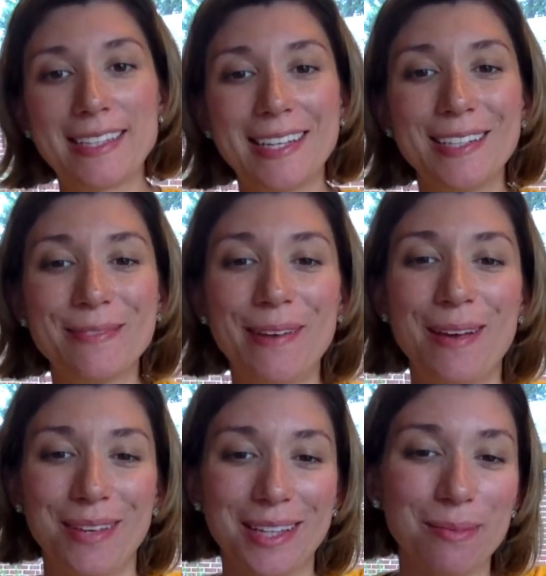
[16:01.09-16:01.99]
because
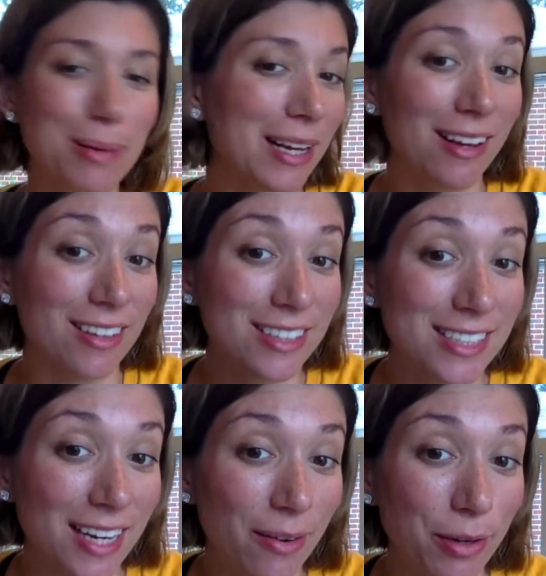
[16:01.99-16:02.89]
maybe they'll pick colors
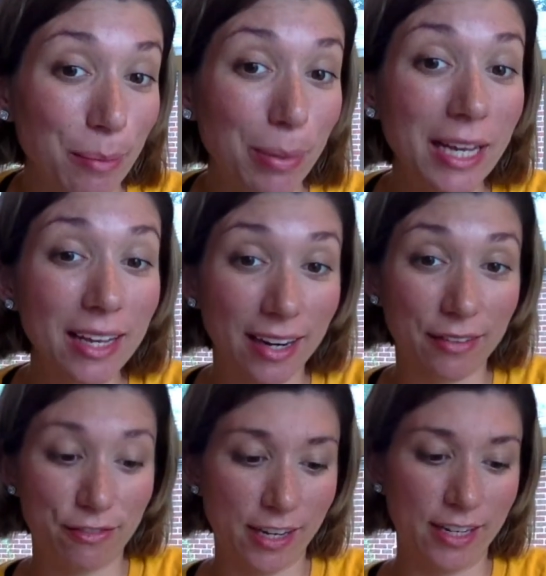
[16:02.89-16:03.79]
that I wouldn't pick and I'd
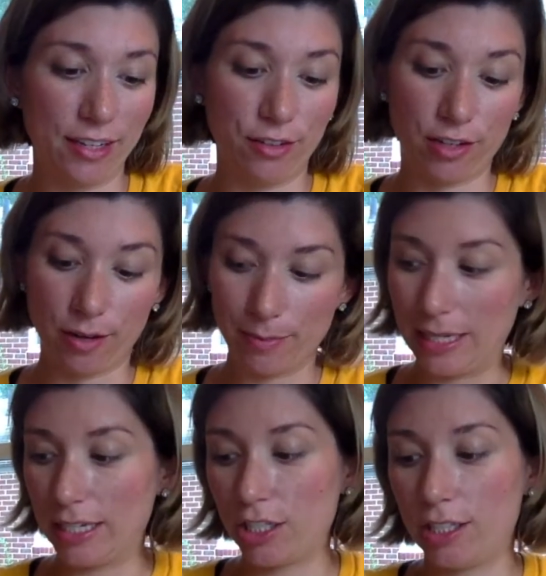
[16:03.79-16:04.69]
find new
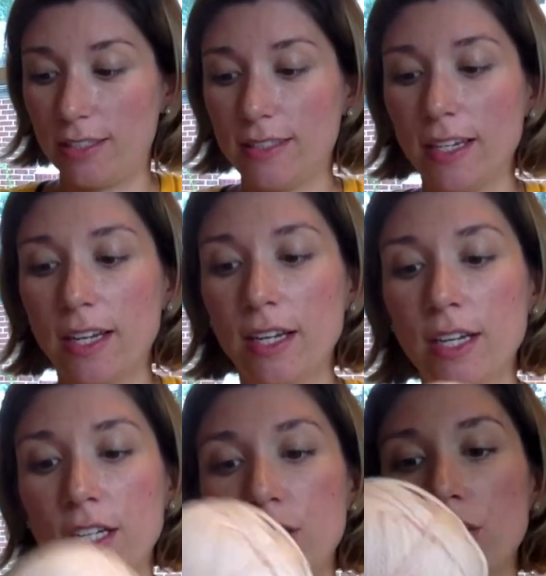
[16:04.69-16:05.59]
combinations.
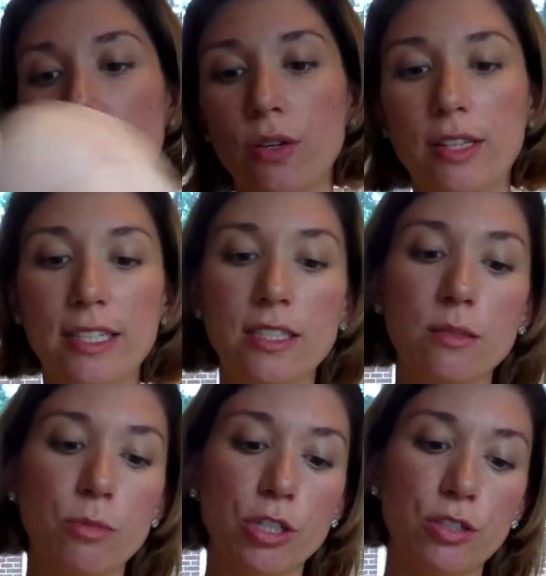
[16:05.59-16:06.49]
So this is
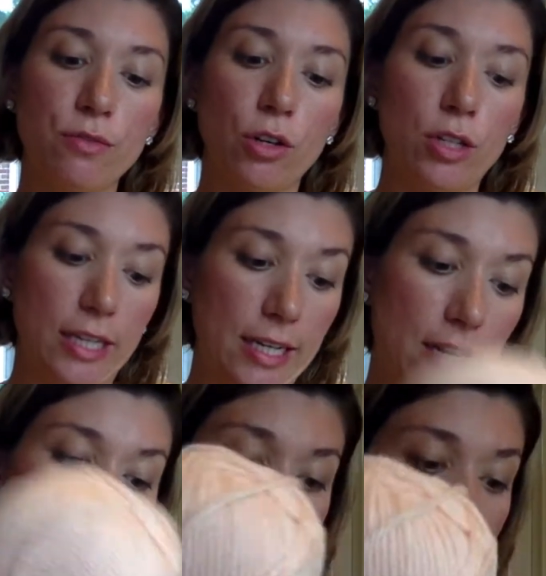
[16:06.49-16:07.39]
more Tivoli
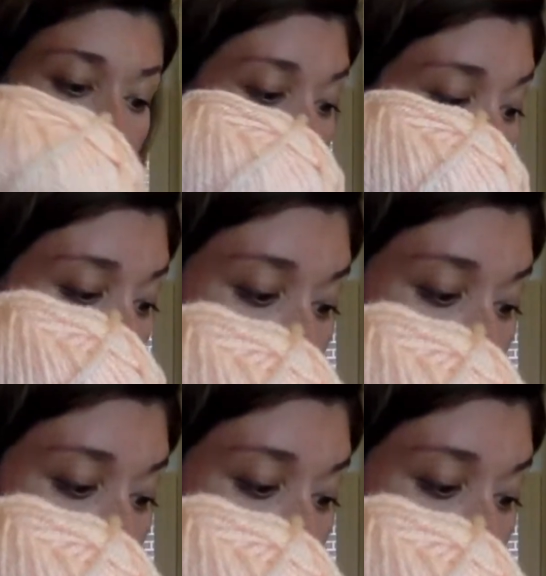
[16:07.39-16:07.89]
of the regular